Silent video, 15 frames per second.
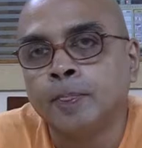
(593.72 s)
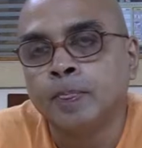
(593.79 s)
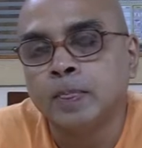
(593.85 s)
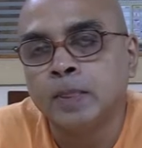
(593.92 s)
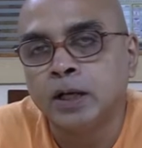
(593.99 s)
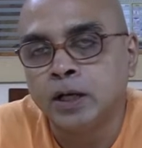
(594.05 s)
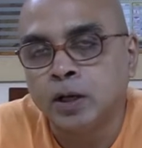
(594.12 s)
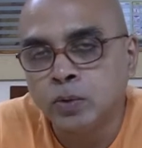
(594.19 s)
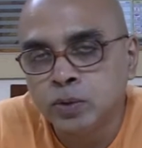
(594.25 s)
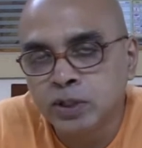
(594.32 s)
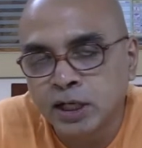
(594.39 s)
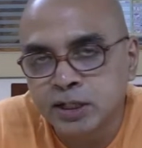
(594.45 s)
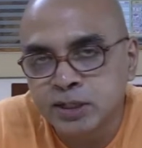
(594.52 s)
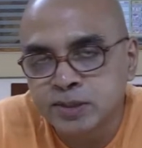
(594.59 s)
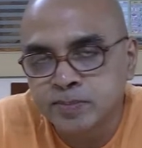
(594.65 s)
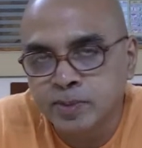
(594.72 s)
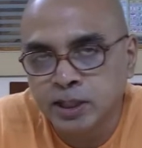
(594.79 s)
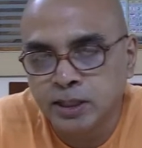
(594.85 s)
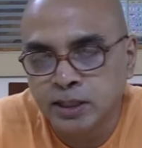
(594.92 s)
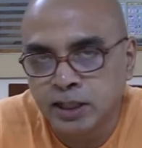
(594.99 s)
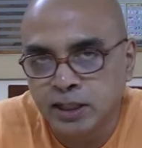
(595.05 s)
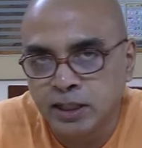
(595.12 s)
the noun that is
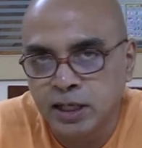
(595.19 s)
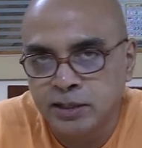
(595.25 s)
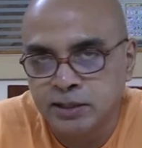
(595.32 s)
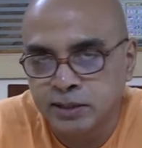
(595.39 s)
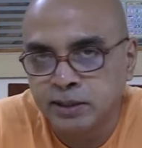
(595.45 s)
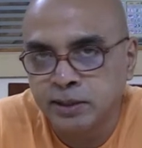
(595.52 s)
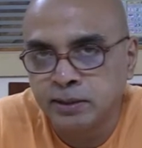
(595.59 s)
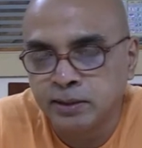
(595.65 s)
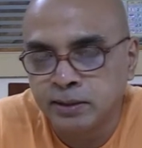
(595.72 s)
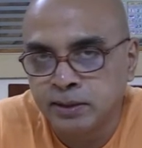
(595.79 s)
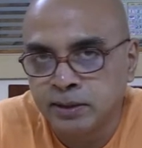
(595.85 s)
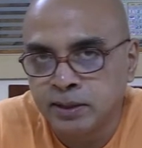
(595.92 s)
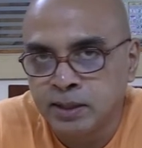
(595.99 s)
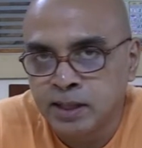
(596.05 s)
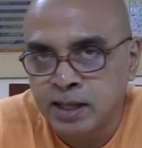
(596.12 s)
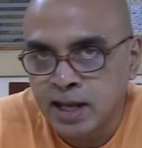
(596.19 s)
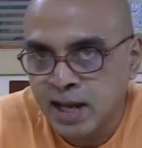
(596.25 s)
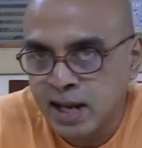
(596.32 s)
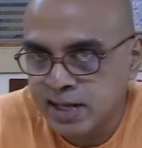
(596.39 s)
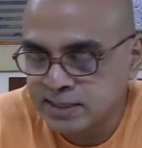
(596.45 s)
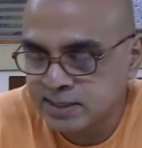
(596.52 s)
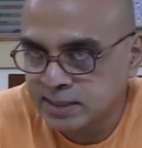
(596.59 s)
being negated
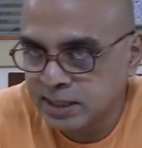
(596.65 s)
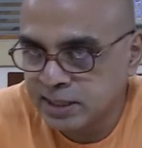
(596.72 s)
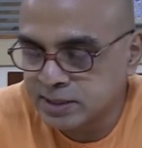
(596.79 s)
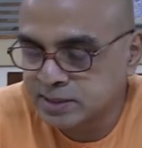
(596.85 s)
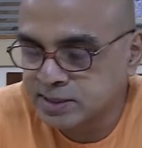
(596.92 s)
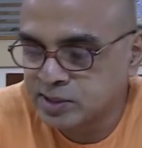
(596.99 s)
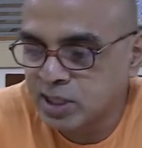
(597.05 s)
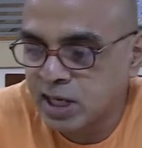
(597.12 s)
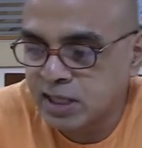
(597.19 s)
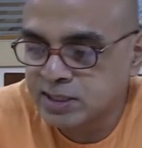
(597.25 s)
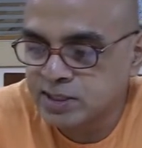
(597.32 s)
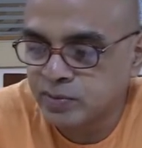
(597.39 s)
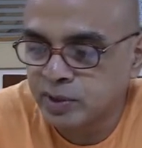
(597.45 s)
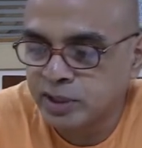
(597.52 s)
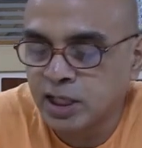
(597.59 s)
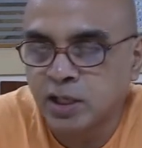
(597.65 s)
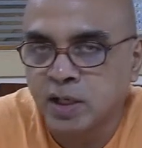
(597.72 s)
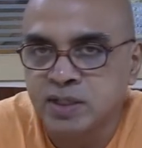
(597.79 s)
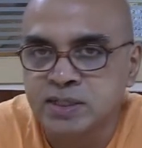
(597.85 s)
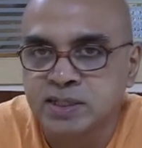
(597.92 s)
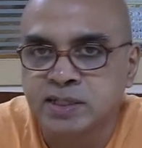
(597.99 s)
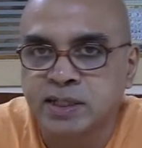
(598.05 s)
starts with a
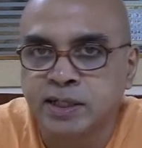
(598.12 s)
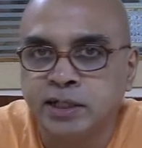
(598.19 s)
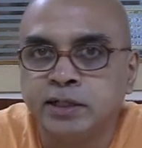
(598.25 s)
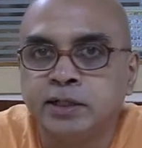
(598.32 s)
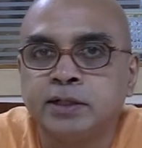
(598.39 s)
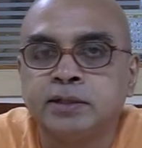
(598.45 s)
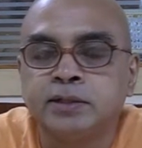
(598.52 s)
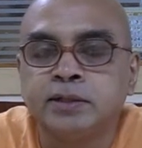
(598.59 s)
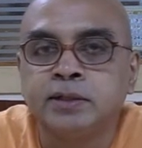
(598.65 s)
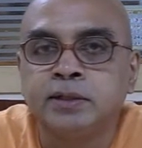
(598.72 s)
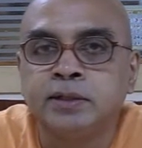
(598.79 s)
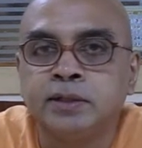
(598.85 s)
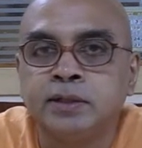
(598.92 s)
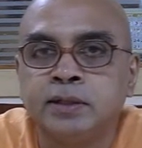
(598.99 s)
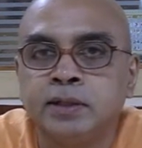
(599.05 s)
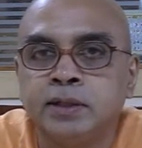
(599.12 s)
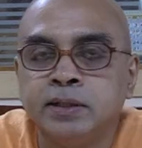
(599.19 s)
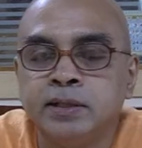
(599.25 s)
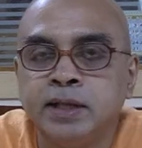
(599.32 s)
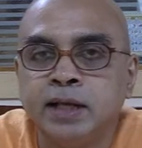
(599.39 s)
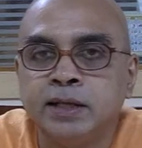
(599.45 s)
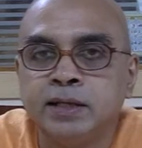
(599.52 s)
consonant,
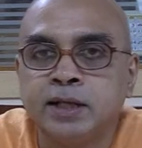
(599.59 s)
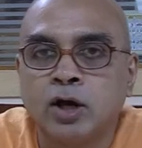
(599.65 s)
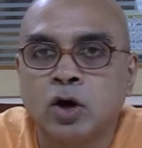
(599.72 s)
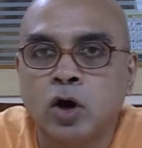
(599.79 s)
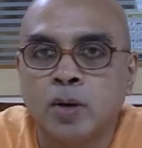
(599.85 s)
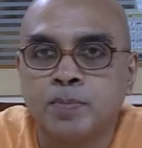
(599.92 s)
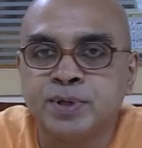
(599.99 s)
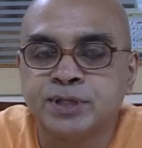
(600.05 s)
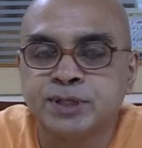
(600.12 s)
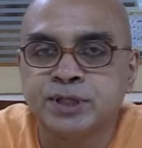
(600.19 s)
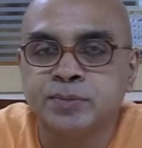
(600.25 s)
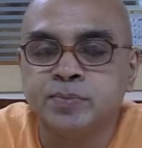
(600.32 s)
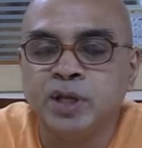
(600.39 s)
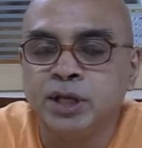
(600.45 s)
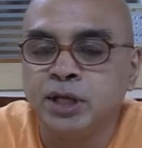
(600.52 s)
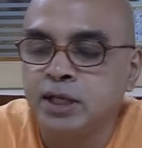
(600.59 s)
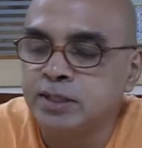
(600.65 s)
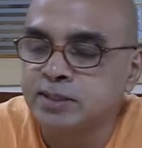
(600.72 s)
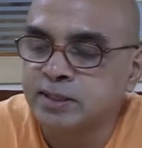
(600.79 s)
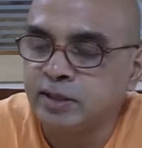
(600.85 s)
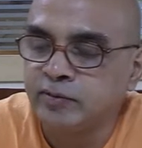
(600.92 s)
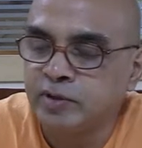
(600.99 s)
then the opposite meaning
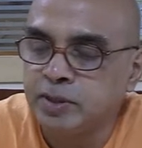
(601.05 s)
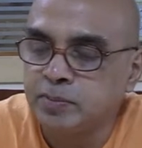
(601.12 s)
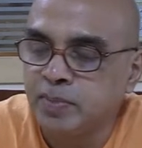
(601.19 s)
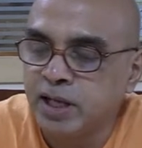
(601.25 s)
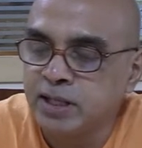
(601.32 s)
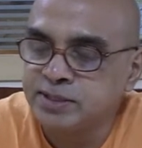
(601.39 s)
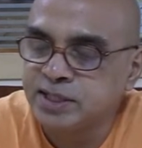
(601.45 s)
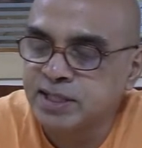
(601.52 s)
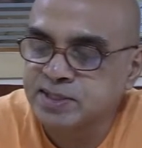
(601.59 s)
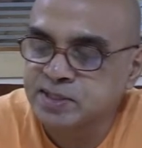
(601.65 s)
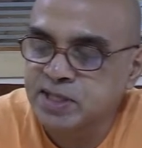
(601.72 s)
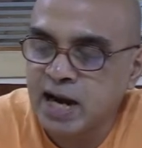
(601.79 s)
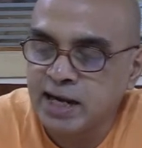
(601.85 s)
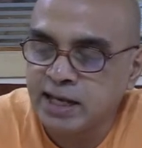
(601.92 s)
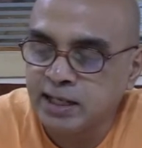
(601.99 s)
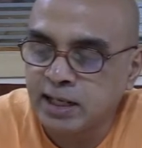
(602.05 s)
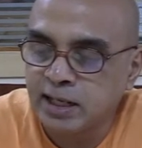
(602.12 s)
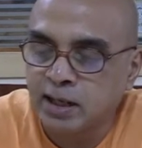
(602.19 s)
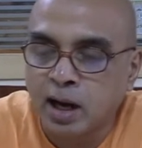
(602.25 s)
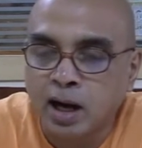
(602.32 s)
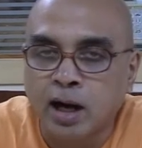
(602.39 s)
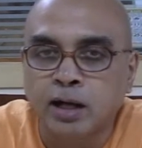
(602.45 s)
is given by just adding an
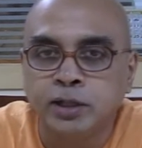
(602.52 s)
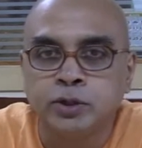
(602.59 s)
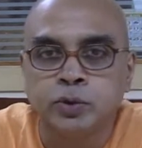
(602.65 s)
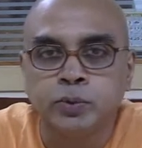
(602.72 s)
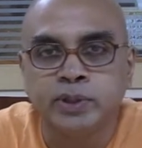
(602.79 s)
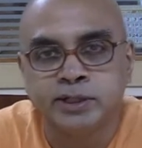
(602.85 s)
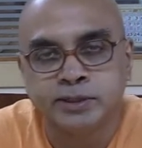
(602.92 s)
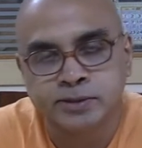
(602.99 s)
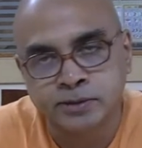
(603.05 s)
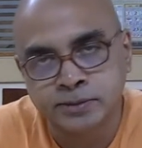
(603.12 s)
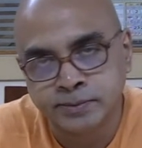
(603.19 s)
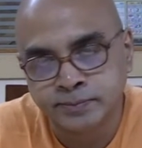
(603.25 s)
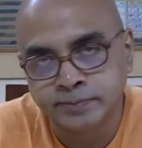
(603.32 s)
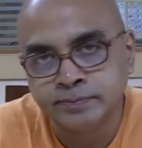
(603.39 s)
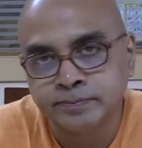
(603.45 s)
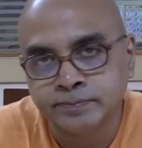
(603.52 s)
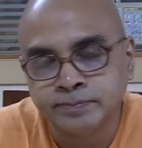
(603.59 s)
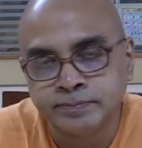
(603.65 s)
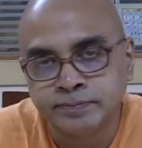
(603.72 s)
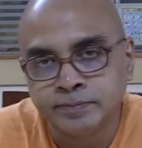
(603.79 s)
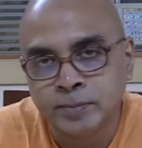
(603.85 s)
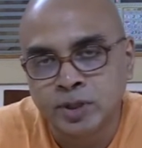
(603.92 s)
R to it.
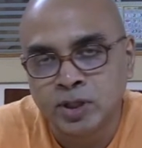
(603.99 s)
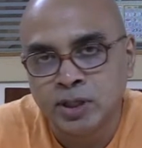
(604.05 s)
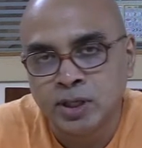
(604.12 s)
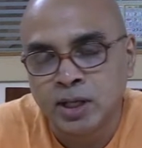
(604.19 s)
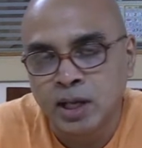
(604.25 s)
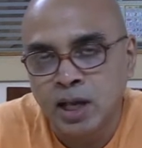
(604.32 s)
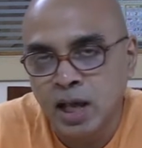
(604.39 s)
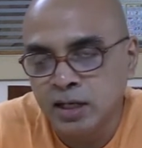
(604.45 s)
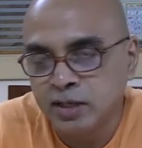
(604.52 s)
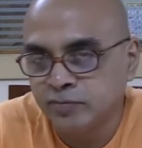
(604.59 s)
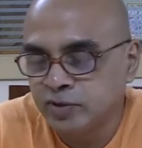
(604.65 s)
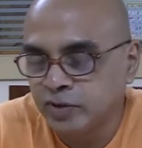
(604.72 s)
And if